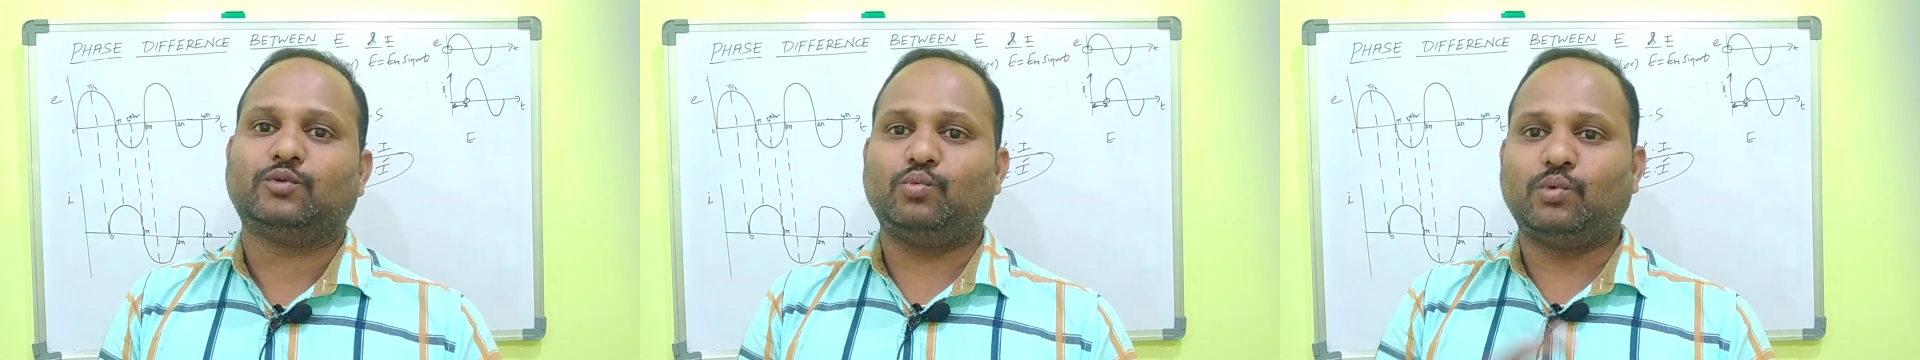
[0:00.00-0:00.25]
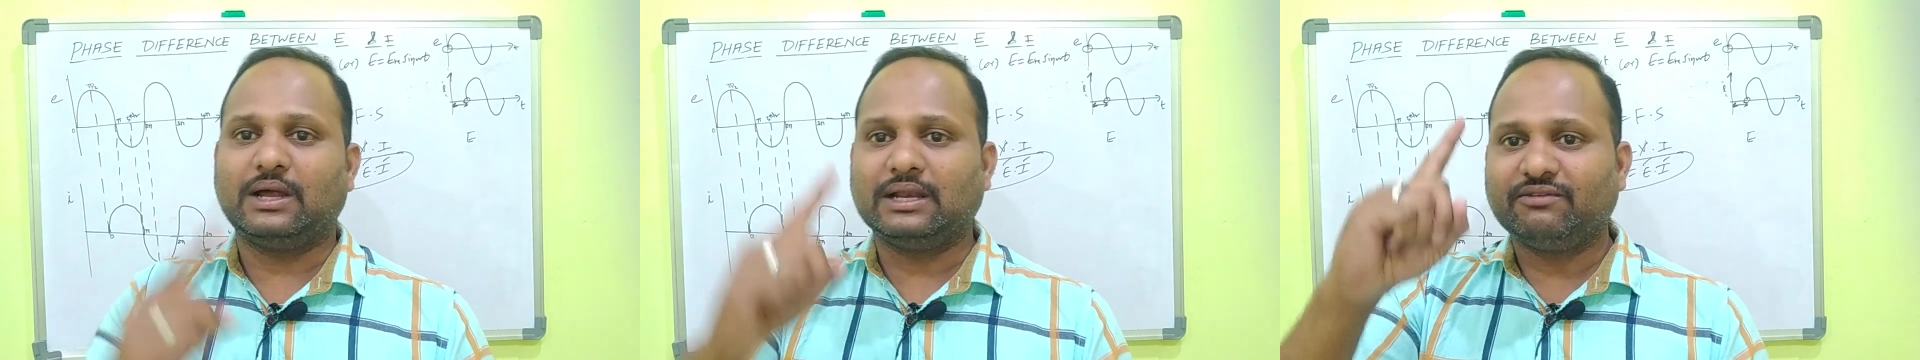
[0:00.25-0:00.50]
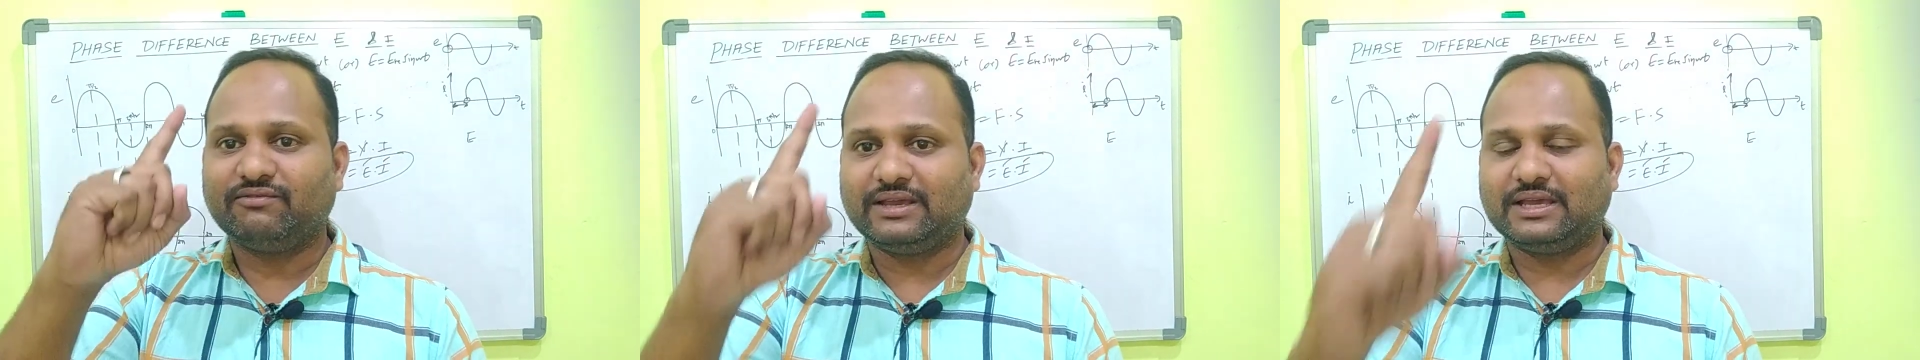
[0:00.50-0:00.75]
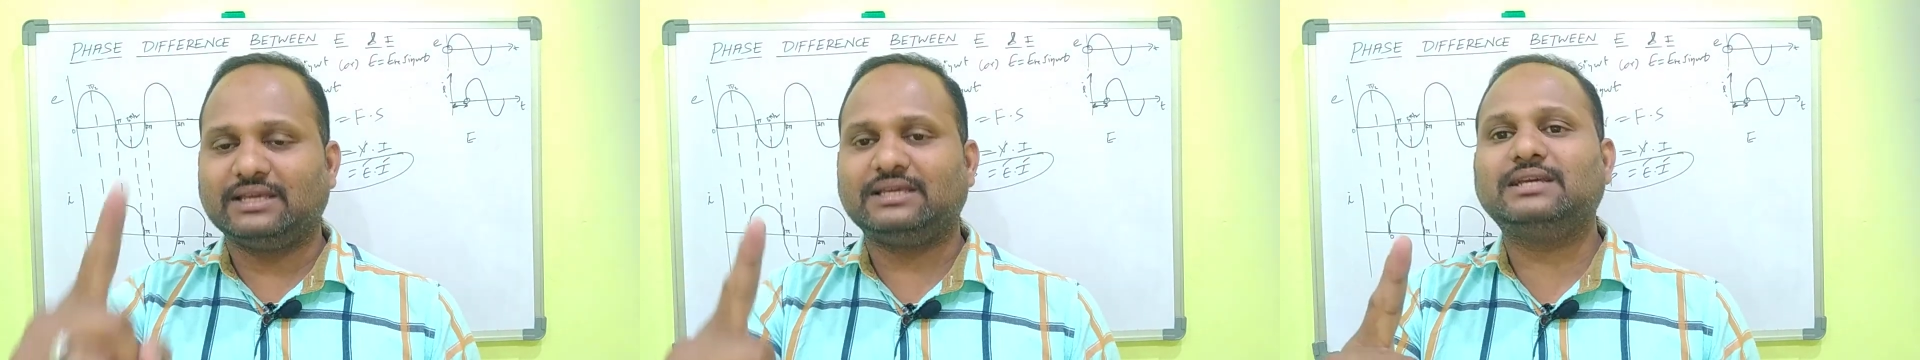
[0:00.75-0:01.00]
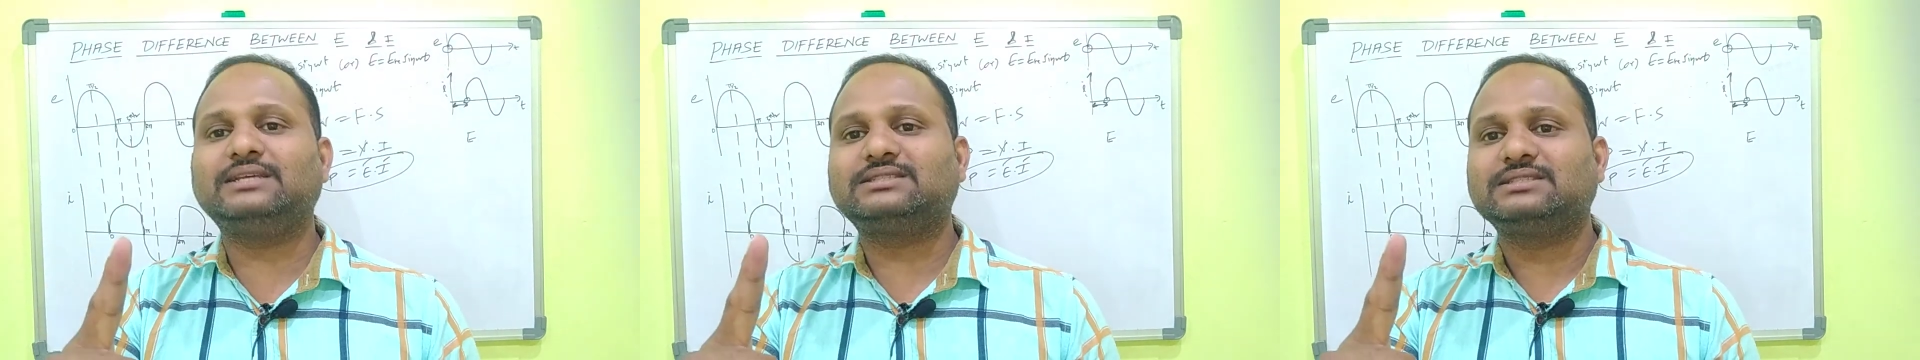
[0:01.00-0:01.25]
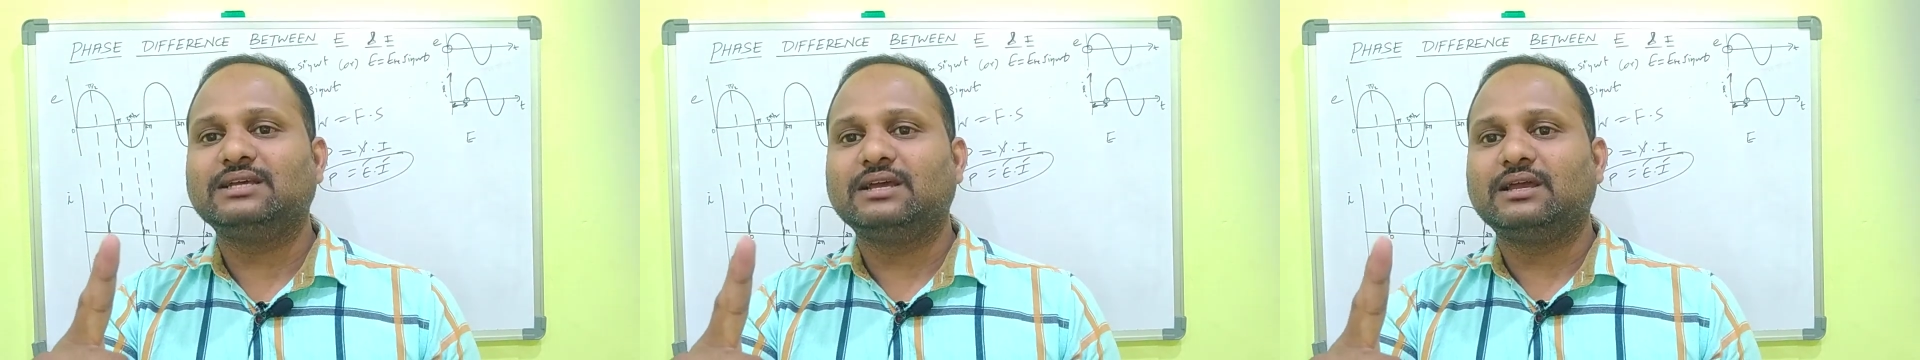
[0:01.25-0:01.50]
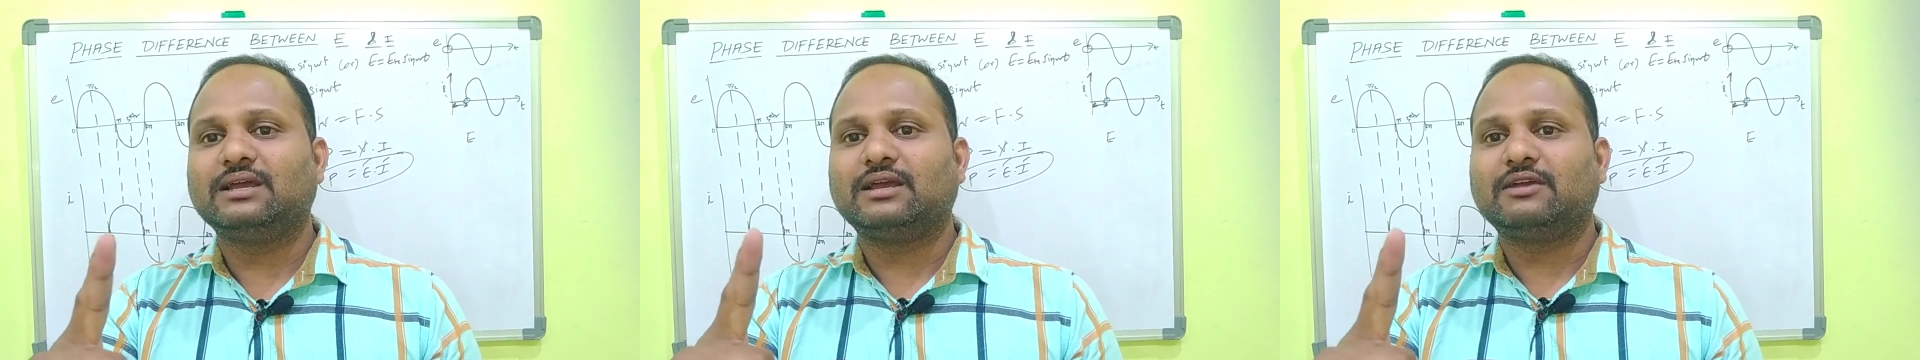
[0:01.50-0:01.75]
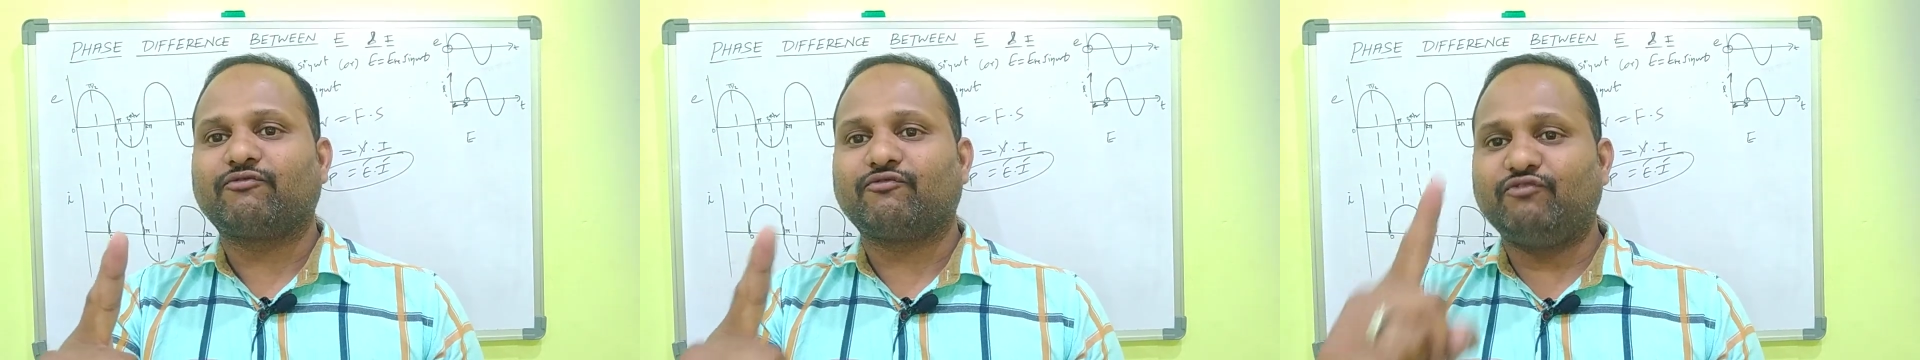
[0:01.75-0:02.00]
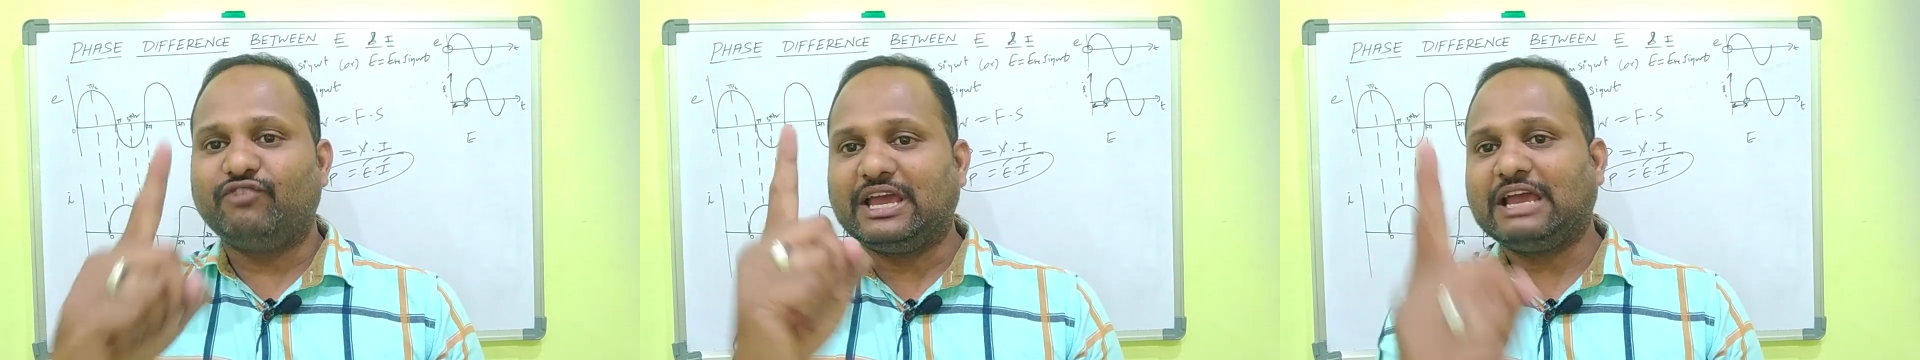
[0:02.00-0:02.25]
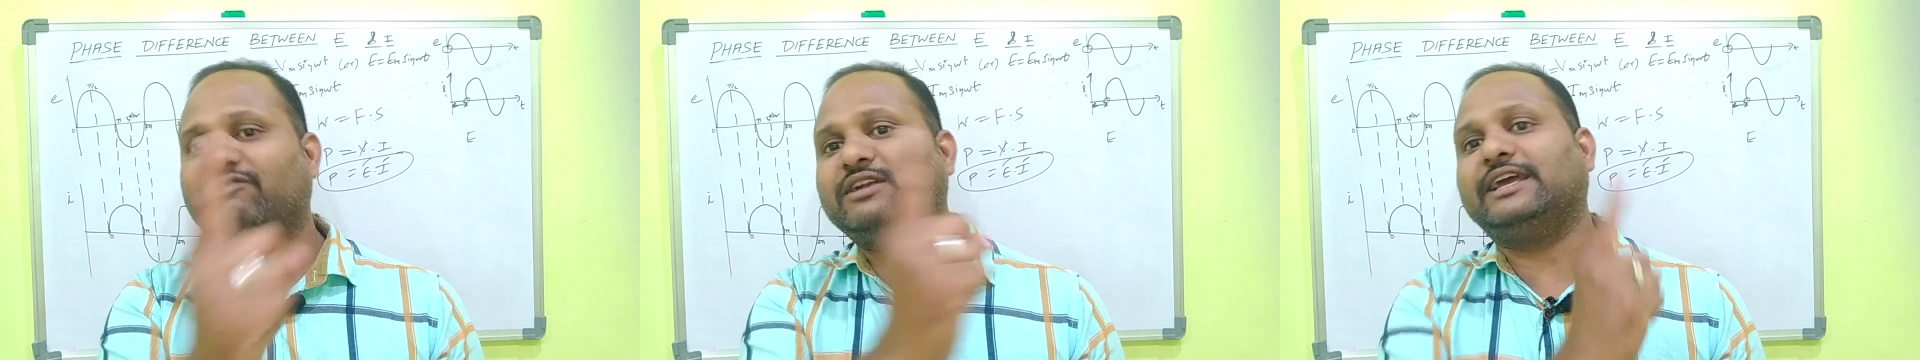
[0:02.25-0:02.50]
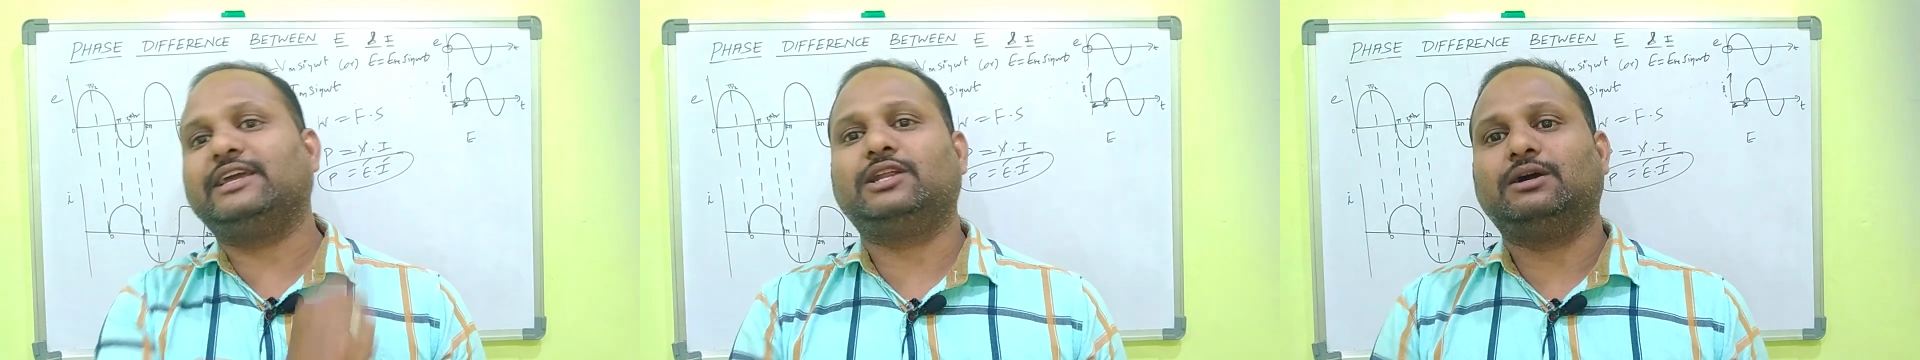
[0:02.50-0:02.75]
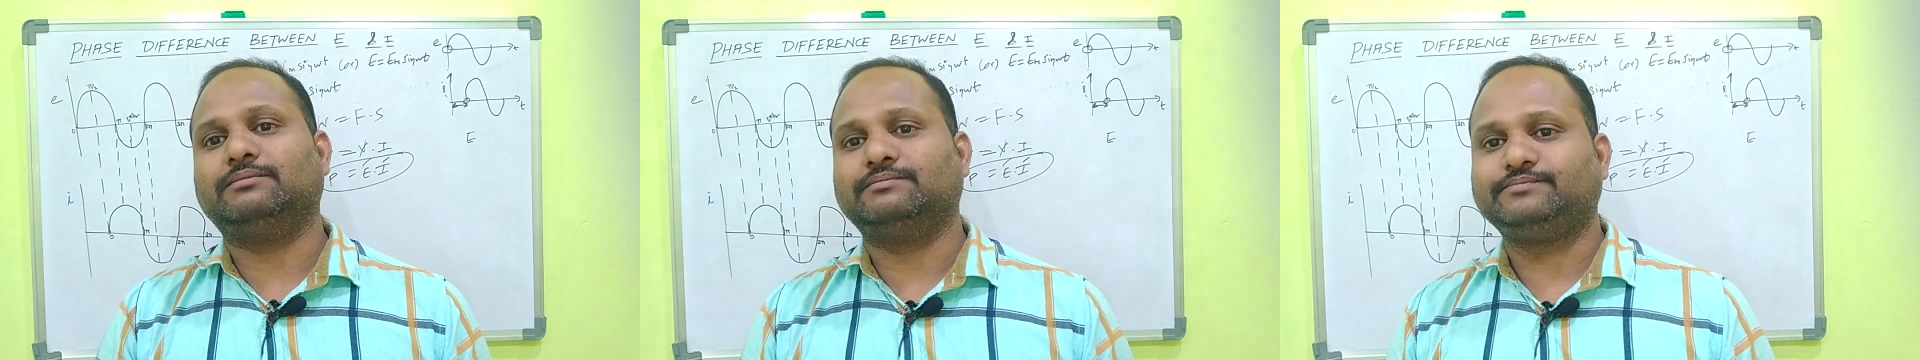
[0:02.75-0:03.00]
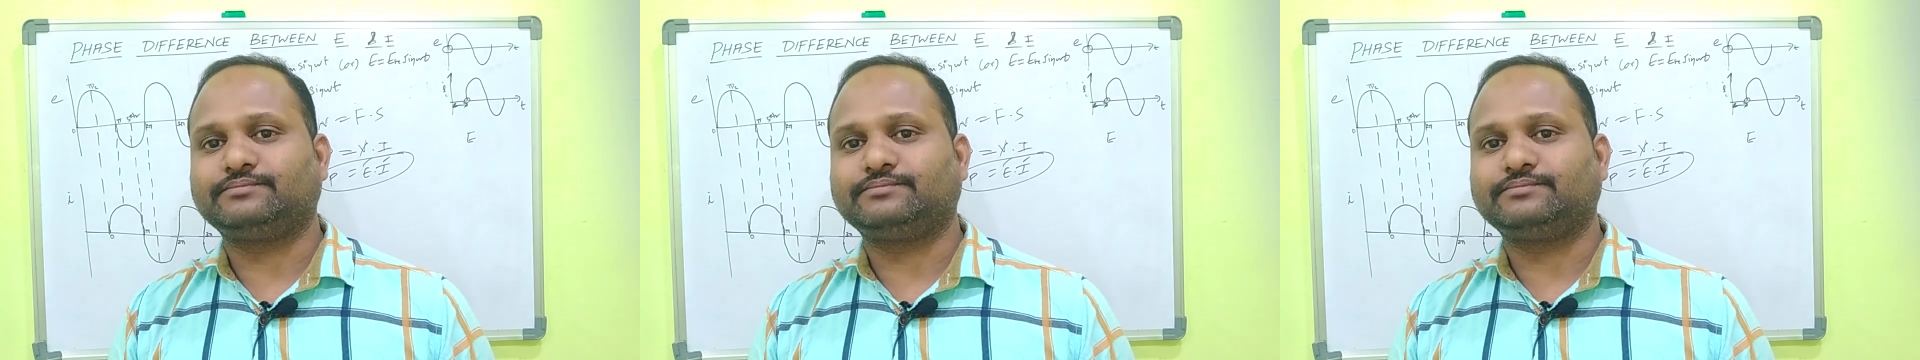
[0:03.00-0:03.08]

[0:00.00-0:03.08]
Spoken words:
One way is wave diagram.